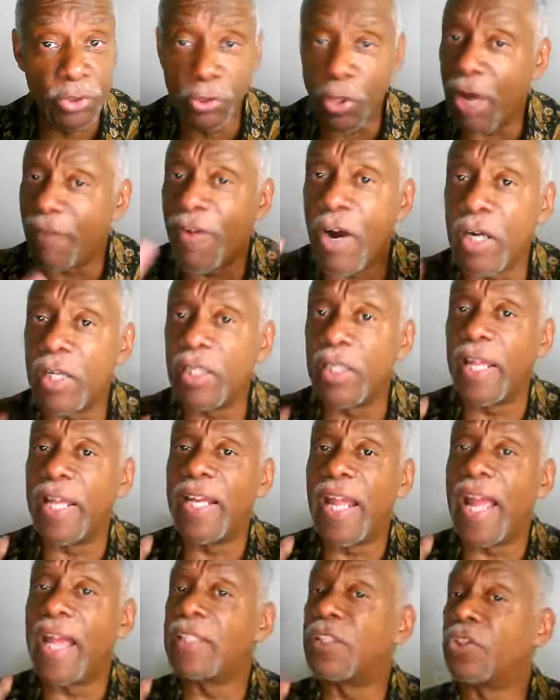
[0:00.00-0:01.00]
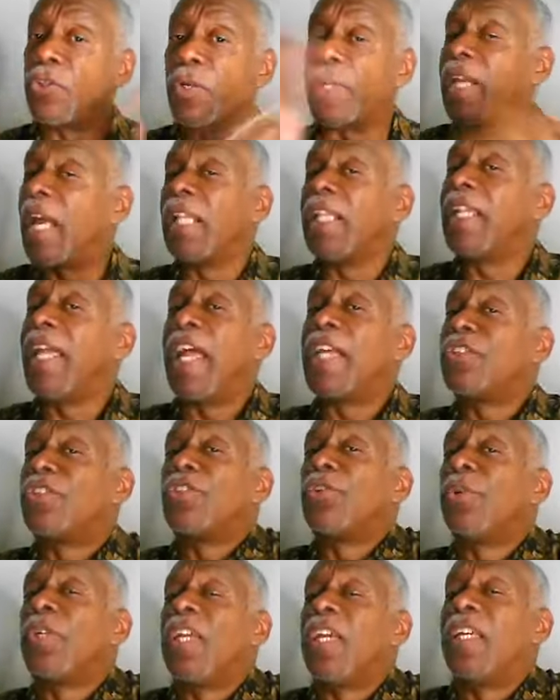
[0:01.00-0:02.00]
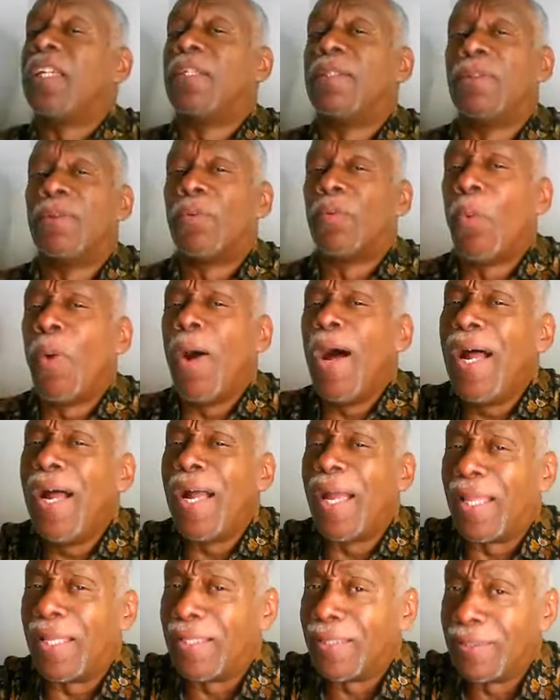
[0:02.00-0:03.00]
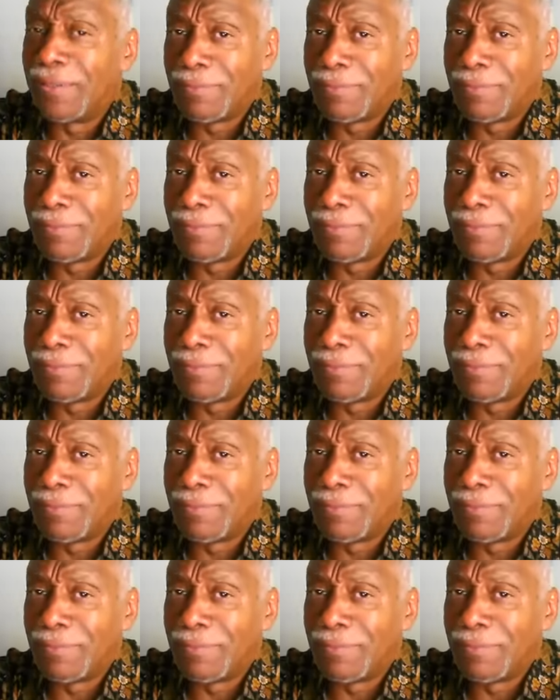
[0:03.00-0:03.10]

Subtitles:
No, I've already laid hands on you. I can't lay hands on you again. Why?